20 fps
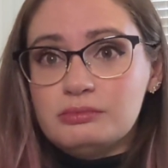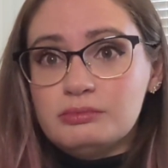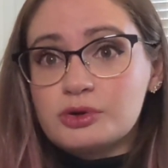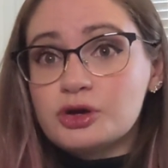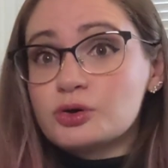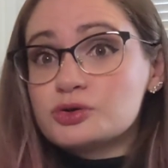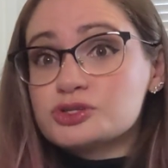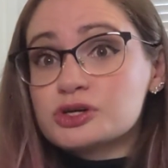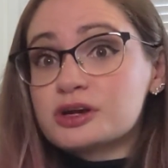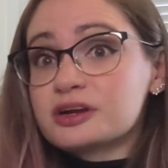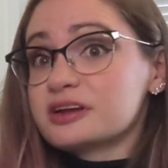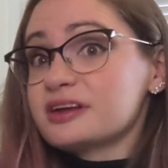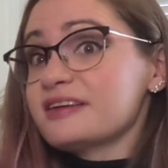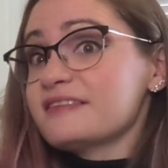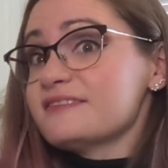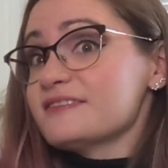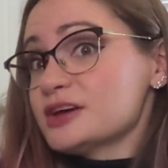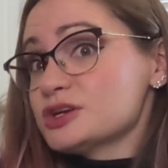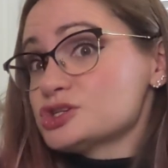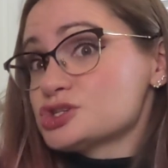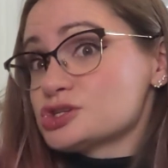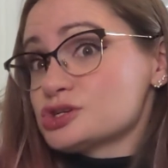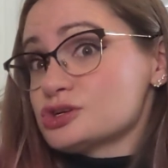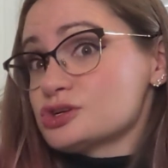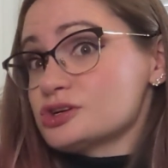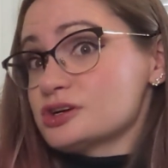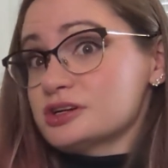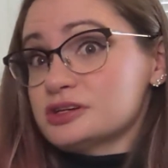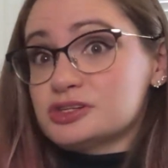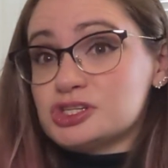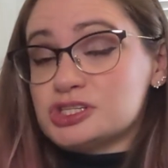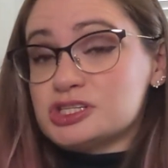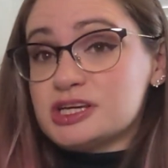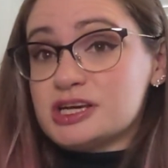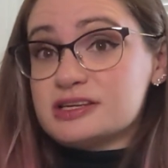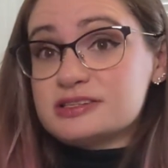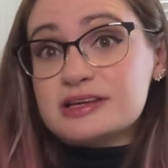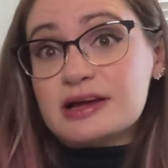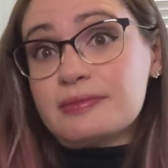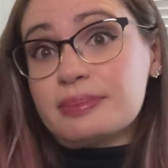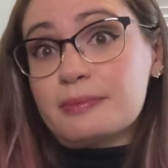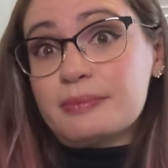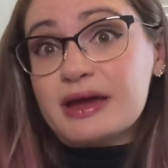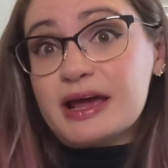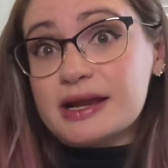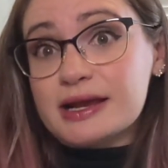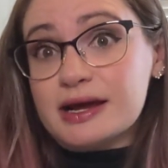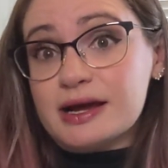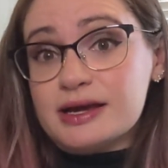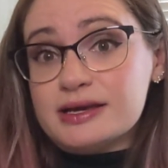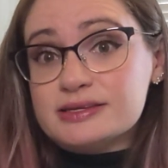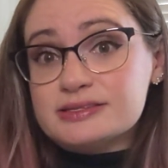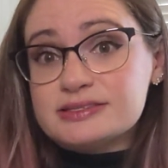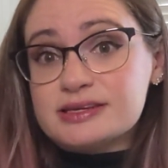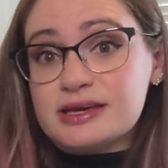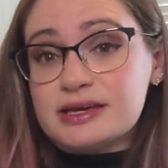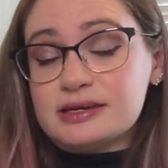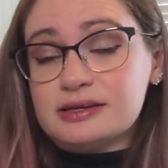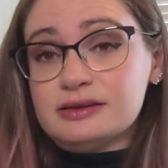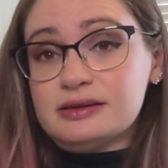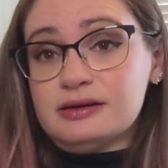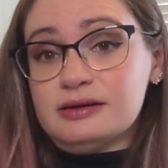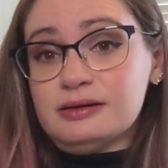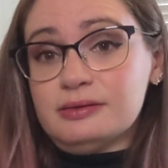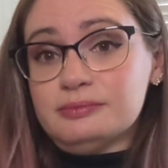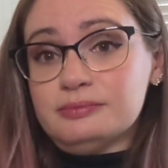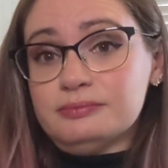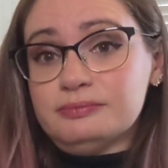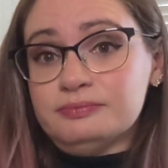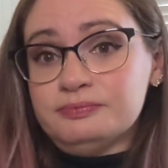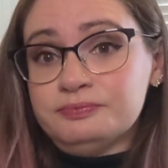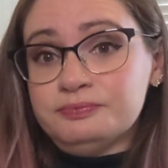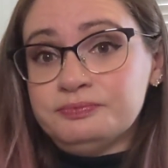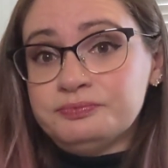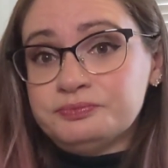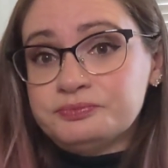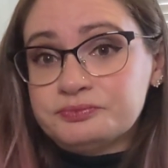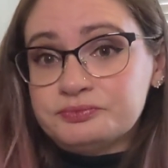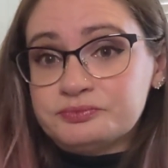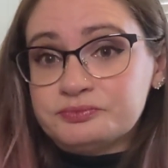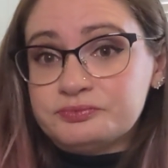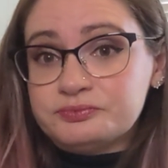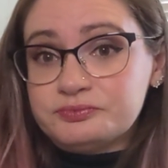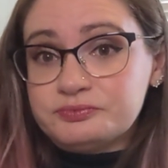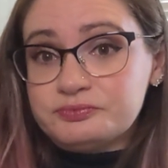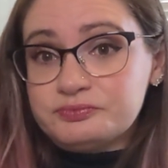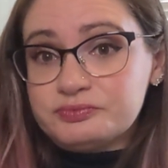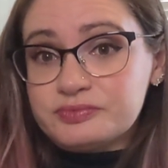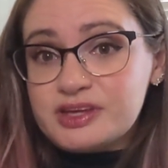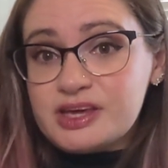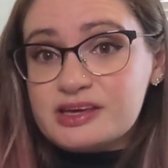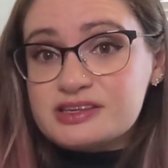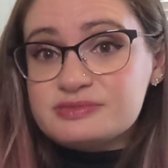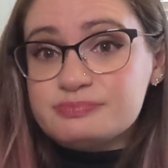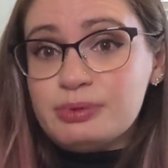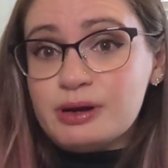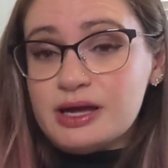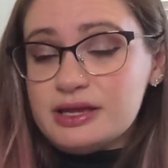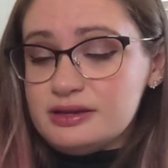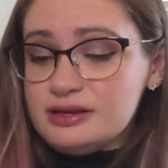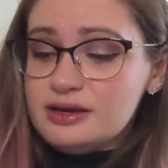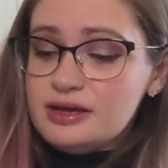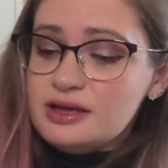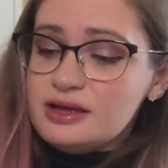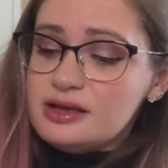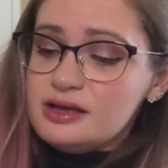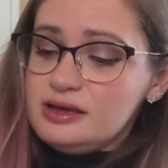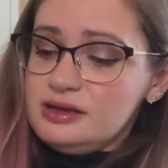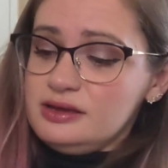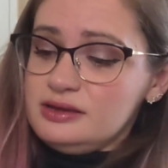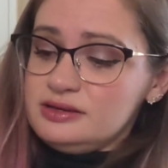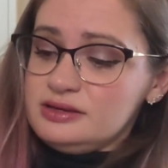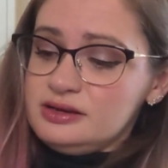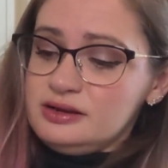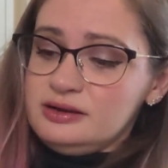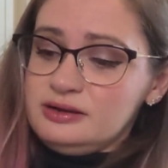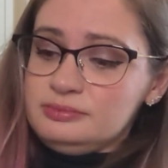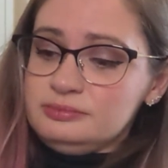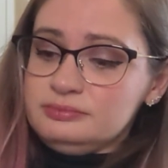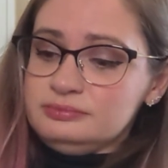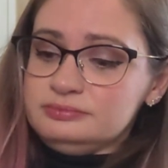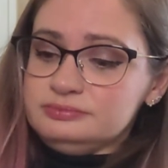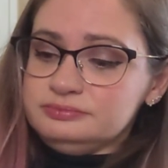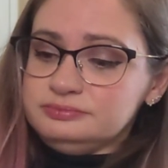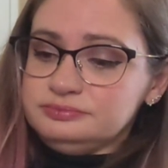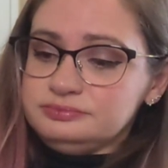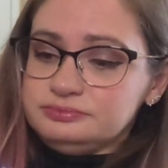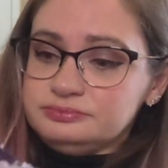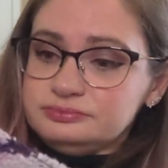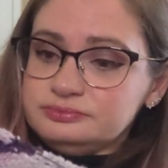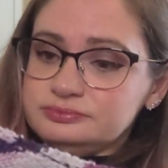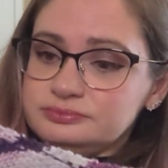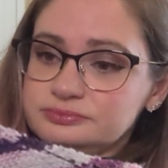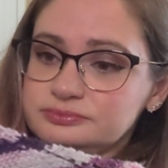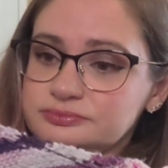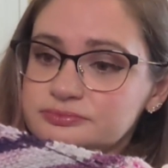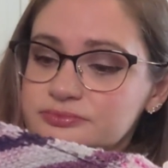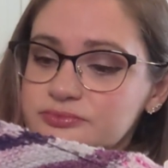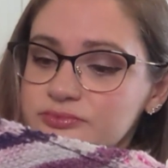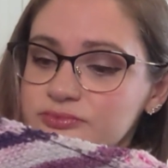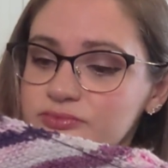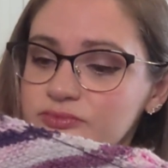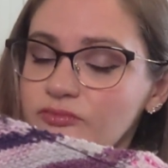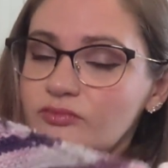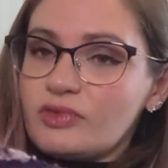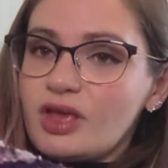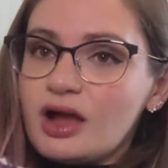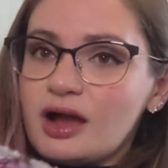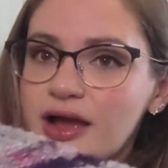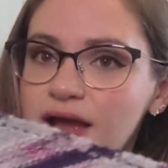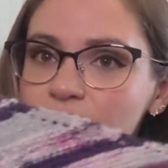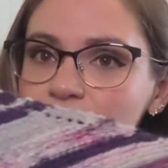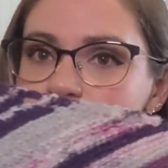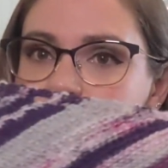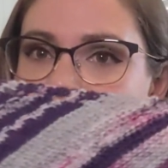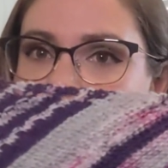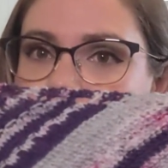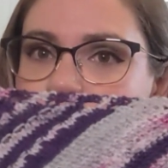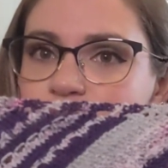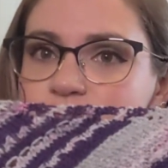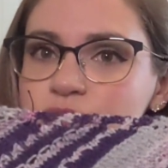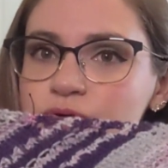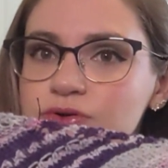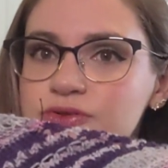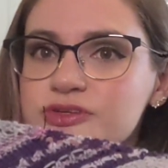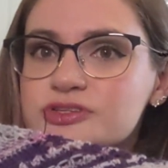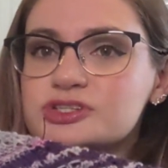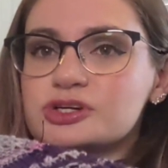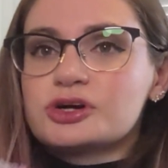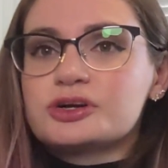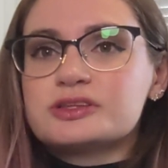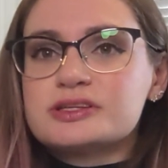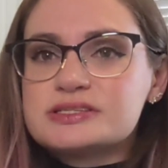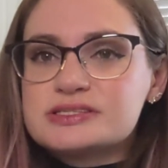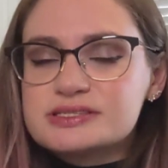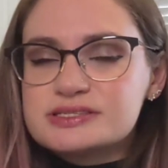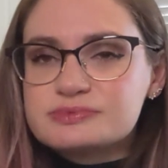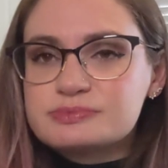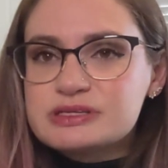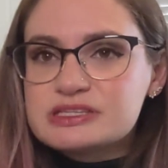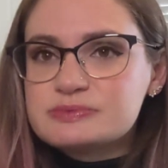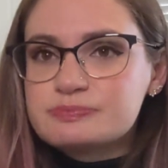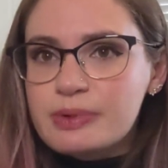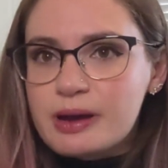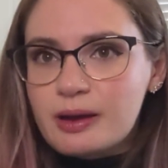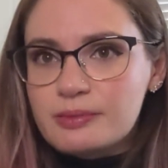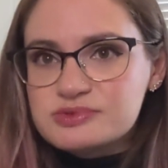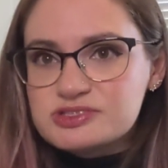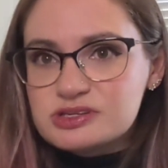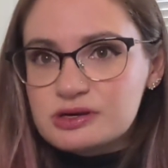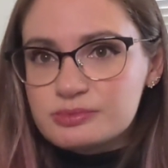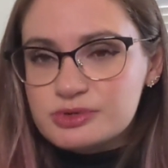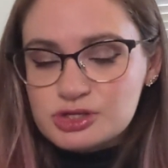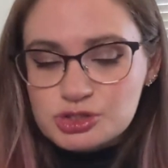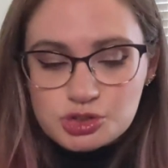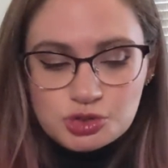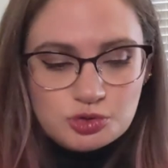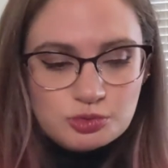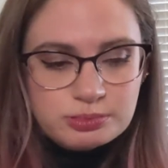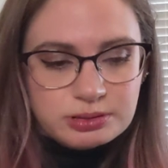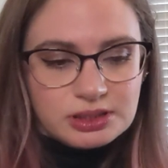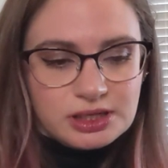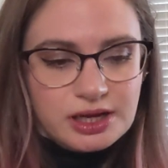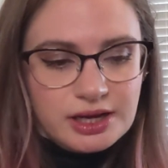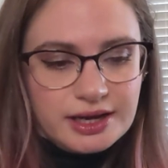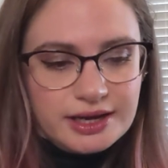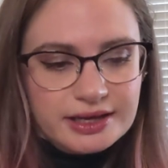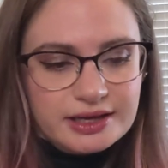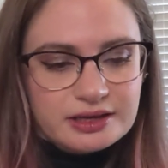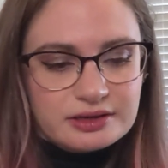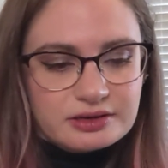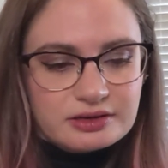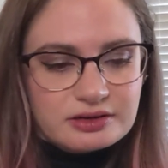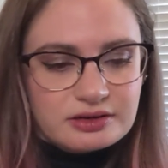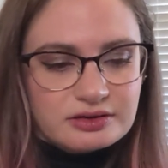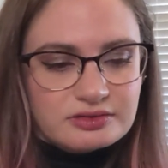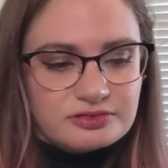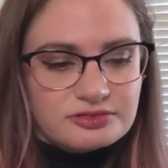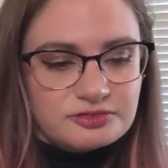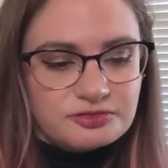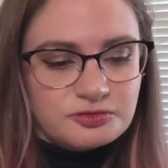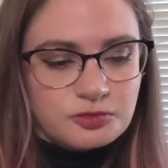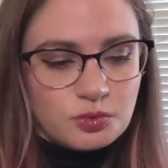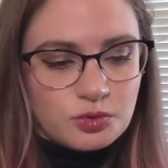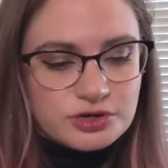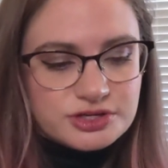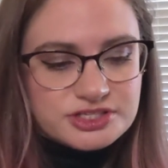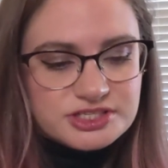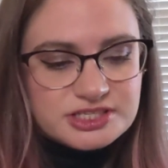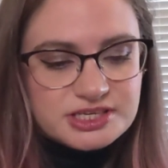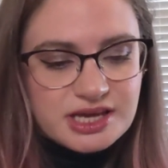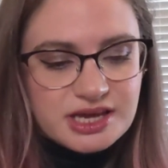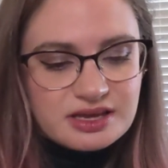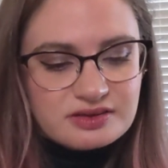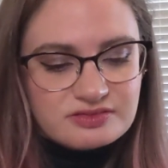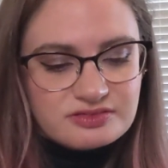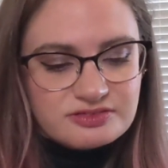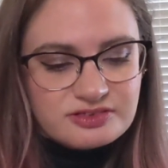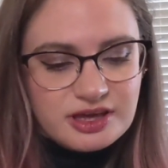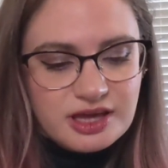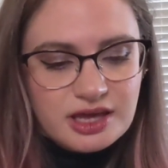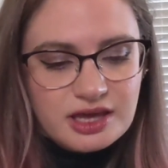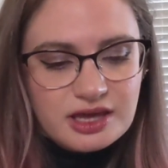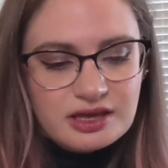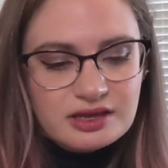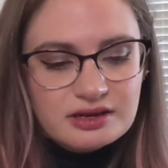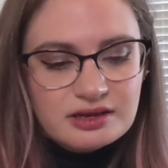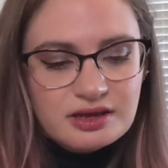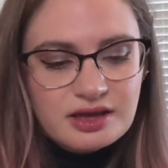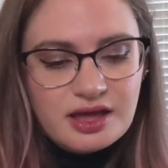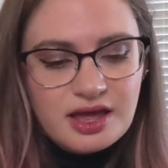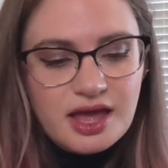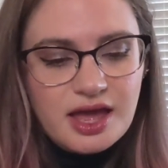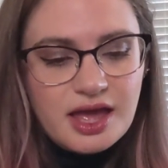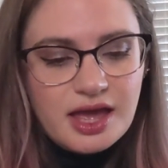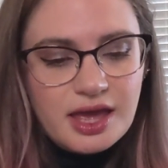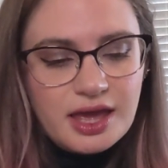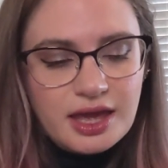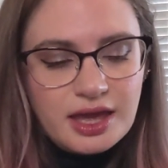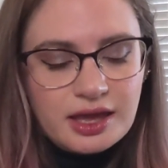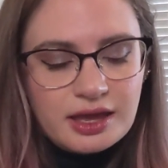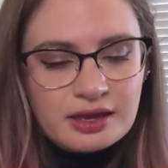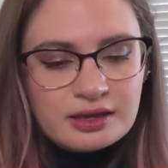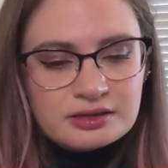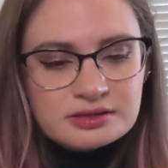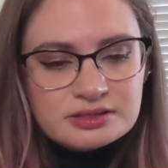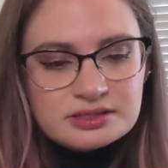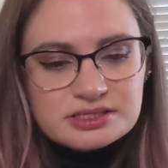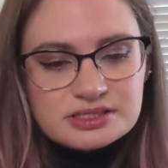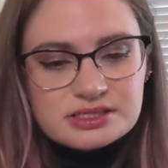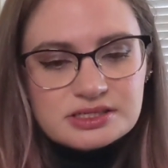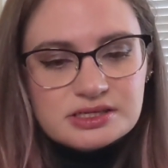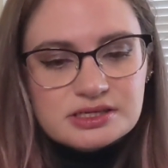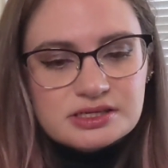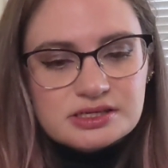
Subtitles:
goes on an adventure and she takes down the bad guys and kicks butt. And I absolutely adore this yarn. This is Miss Babs Yummy 2 Ply in a 4 skein fade, and